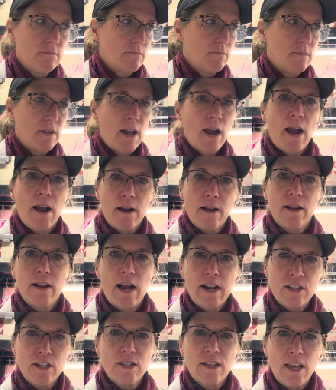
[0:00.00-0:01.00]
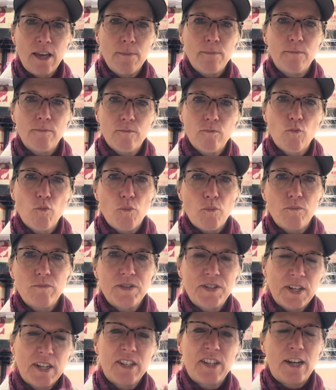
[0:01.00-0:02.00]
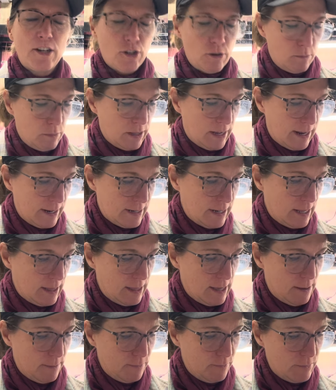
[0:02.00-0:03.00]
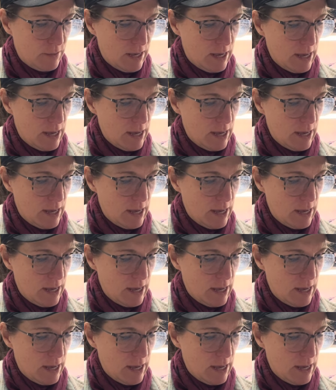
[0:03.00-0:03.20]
I just keep succession planting them.